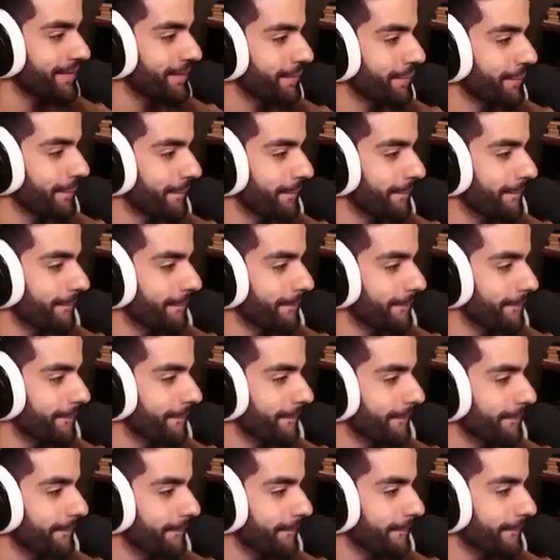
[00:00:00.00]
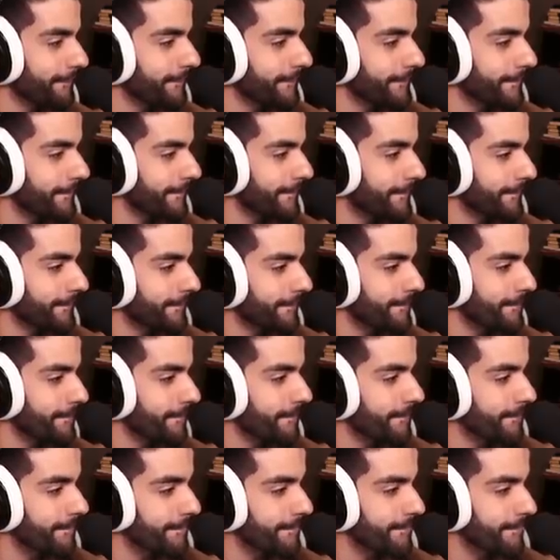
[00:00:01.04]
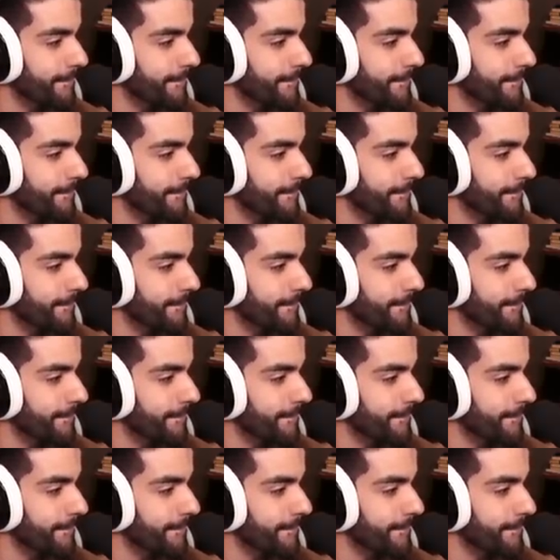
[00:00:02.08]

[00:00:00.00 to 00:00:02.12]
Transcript: Nobody speaks.